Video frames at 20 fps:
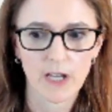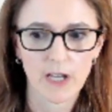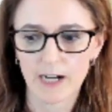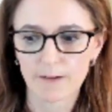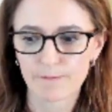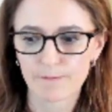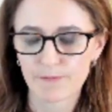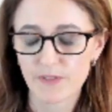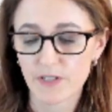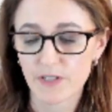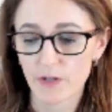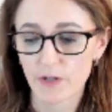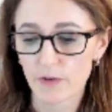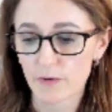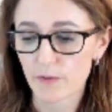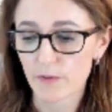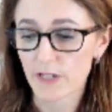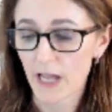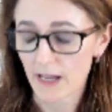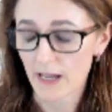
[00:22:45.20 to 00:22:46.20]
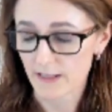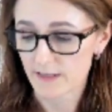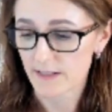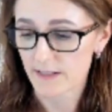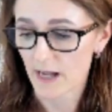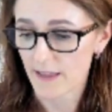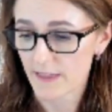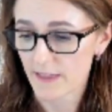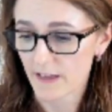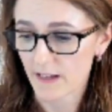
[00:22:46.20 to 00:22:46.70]
So yes, I
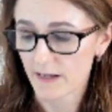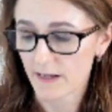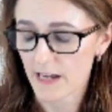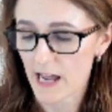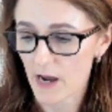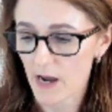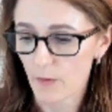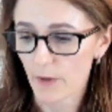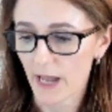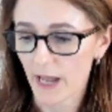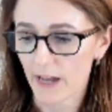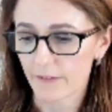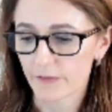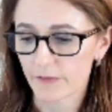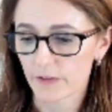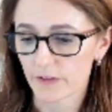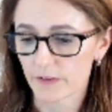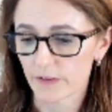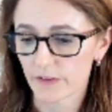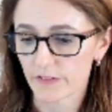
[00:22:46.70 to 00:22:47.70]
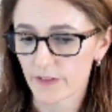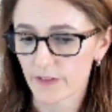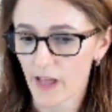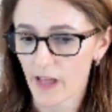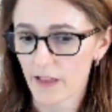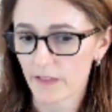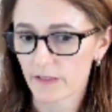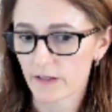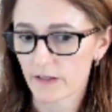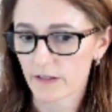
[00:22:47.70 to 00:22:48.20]
think now we have to
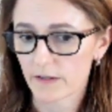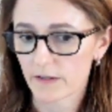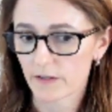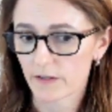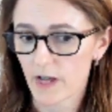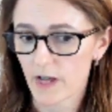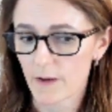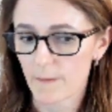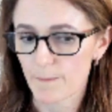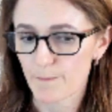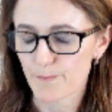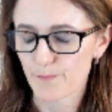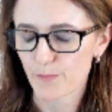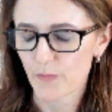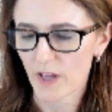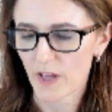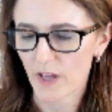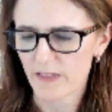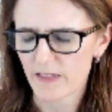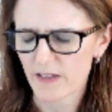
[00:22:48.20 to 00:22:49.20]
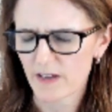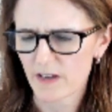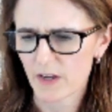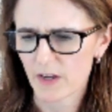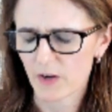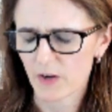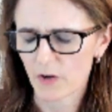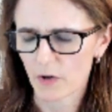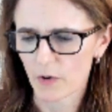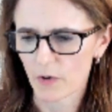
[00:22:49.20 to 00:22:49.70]
understand that. I think a
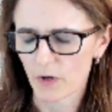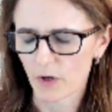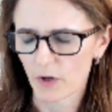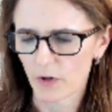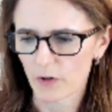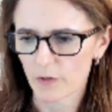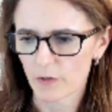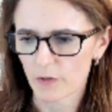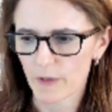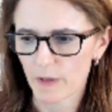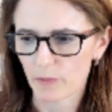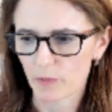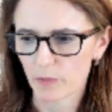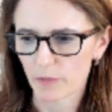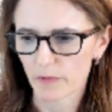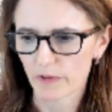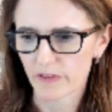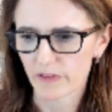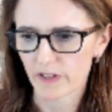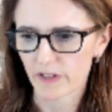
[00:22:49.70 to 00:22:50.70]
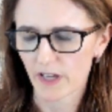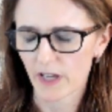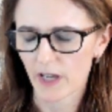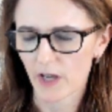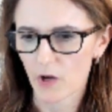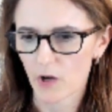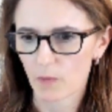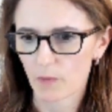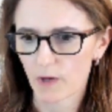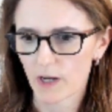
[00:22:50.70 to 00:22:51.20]
lot of people were thinking, oh well,
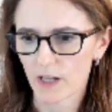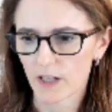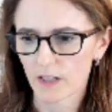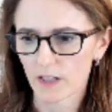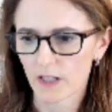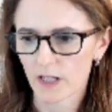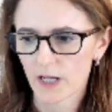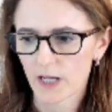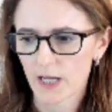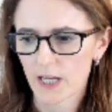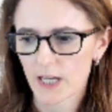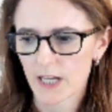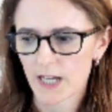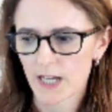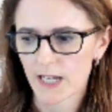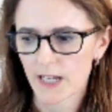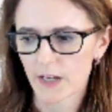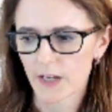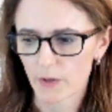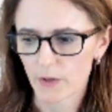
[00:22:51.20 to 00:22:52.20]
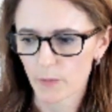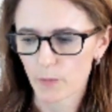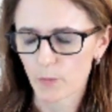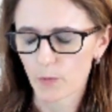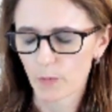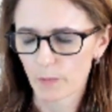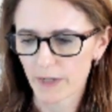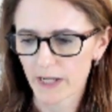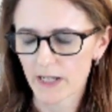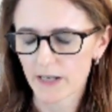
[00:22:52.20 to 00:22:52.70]
we'll be in this for a
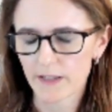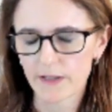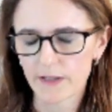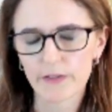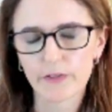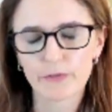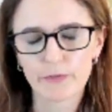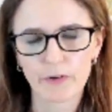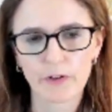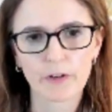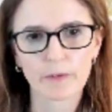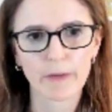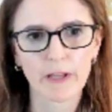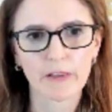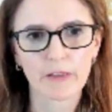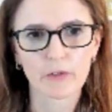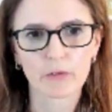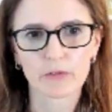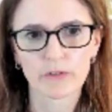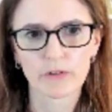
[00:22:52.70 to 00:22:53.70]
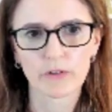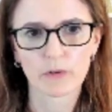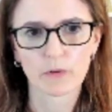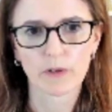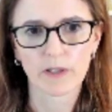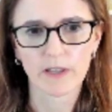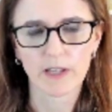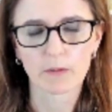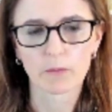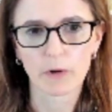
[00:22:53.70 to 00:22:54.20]
month or two and then we'll get back
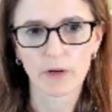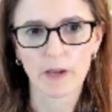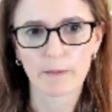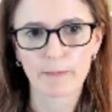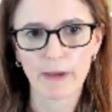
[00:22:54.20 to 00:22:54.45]
to normal.